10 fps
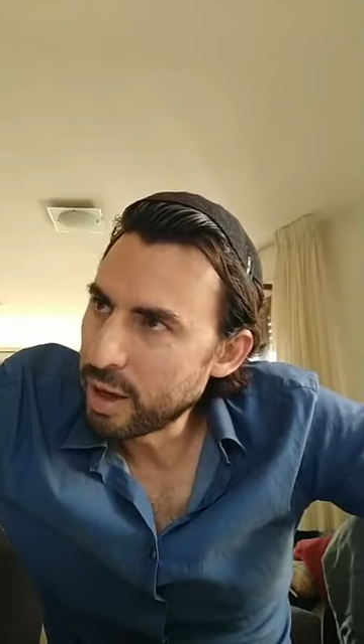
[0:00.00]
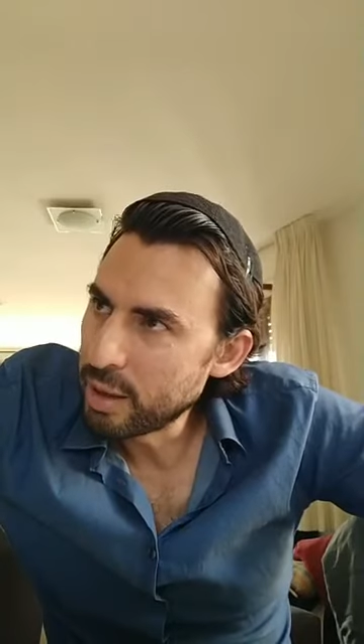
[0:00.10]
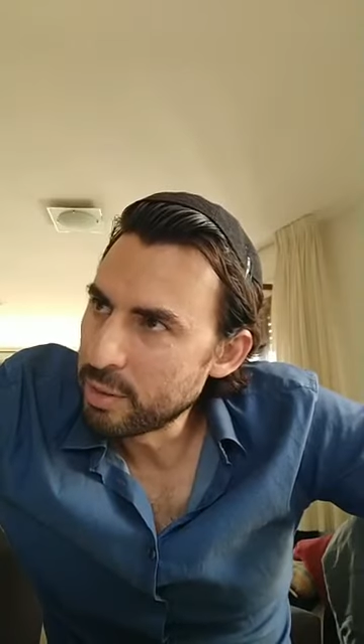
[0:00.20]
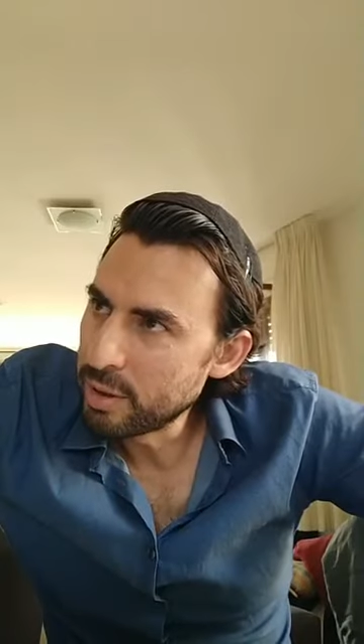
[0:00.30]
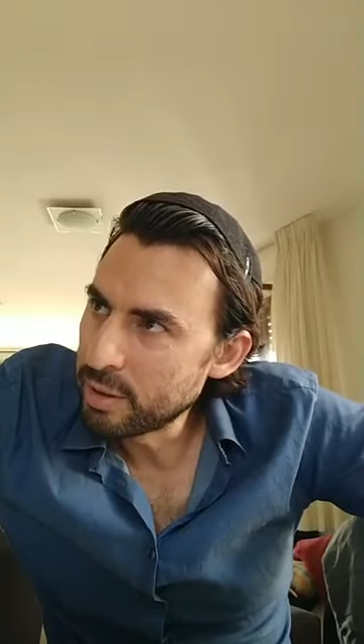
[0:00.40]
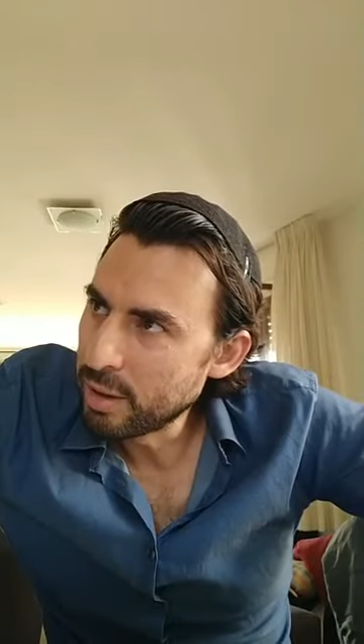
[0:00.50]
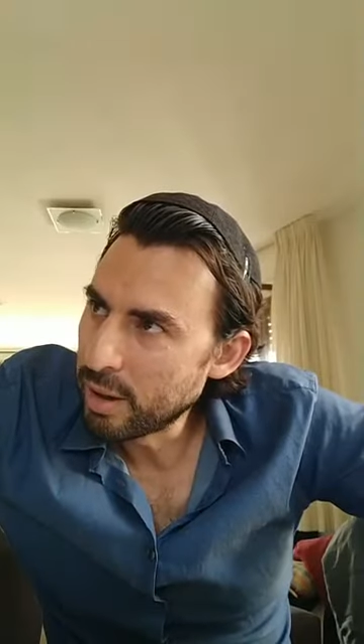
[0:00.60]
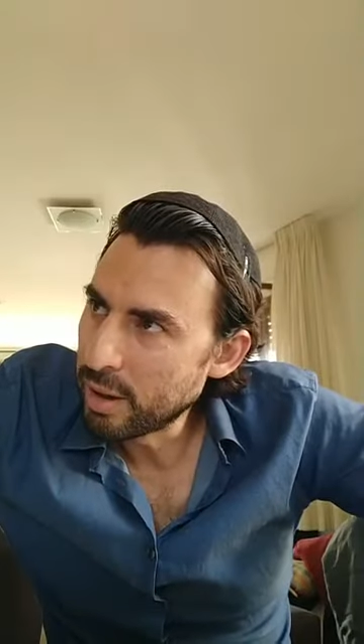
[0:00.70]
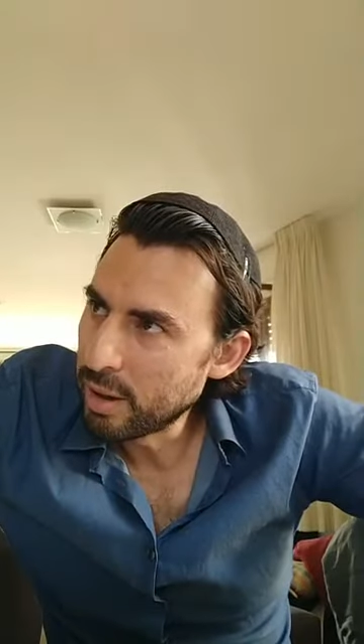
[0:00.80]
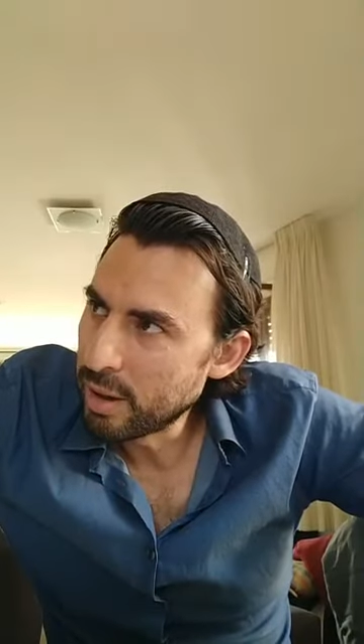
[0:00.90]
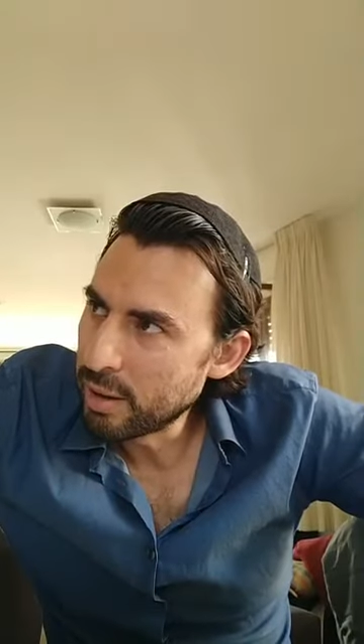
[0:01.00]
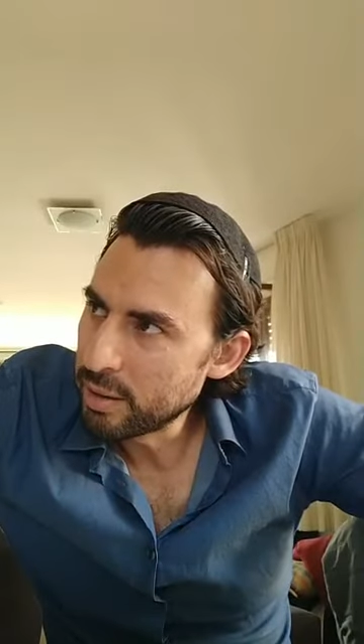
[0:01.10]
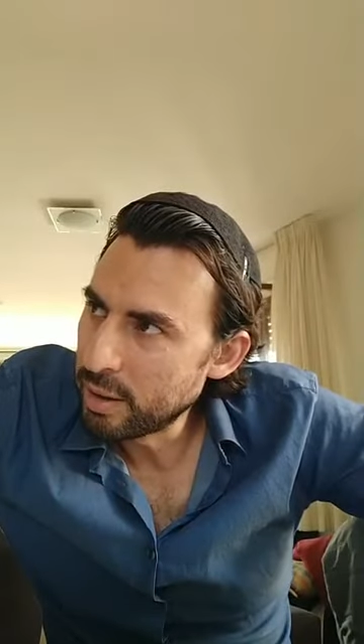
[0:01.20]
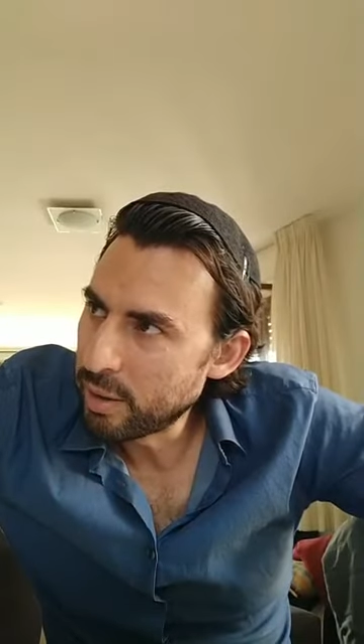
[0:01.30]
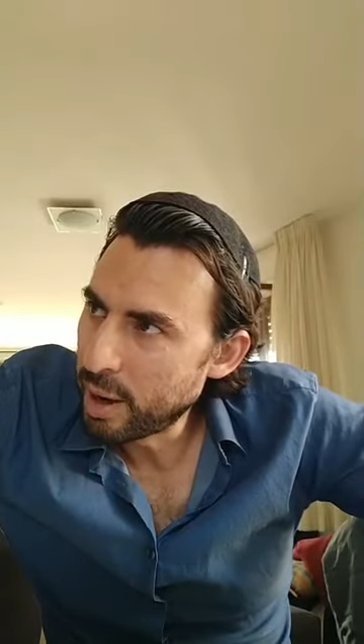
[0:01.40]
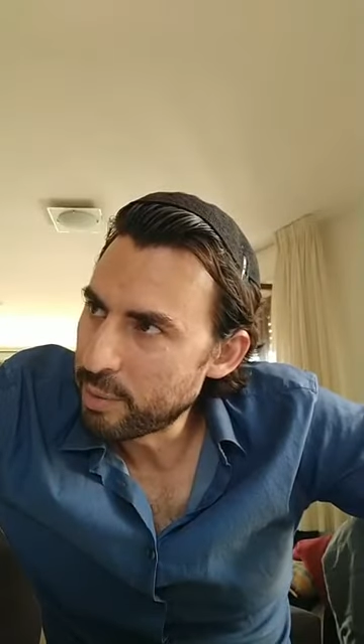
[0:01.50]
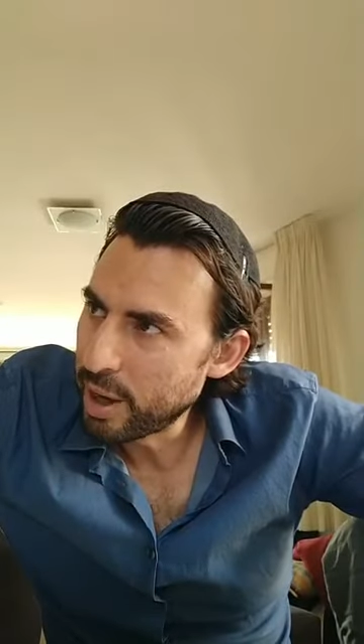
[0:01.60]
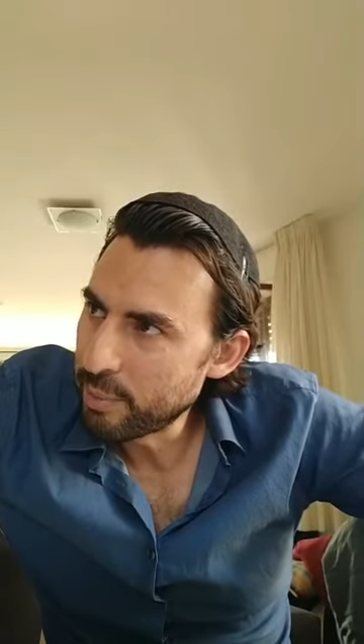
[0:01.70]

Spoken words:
time and, you know, happy,